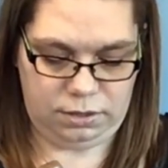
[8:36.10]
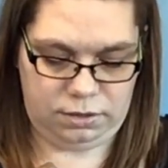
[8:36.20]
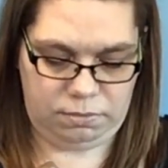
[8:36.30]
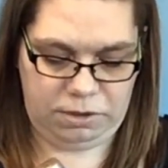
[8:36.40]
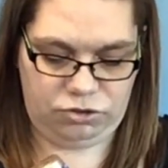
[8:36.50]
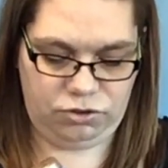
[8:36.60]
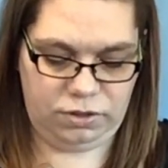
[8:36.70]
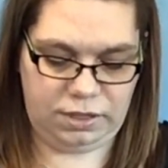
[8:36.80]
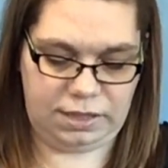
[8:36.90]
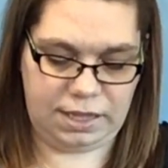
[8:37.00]
to make sure
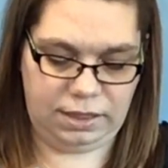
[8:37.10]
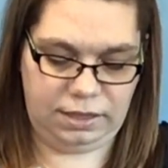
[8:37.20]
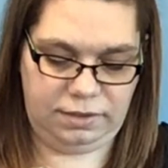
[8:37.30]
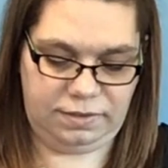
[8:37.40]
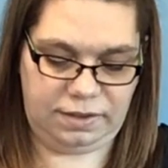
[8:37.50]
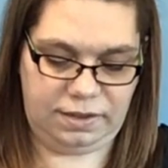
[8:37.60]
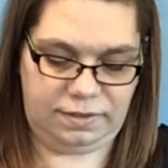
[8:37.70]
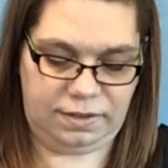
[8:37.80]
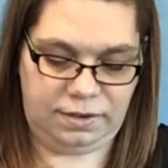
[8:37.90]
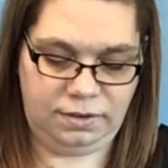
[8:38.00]
that that lid stays
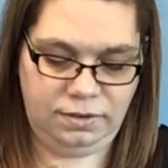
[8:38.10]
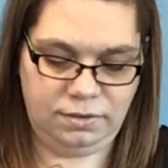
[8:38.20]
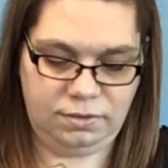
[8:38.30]
in.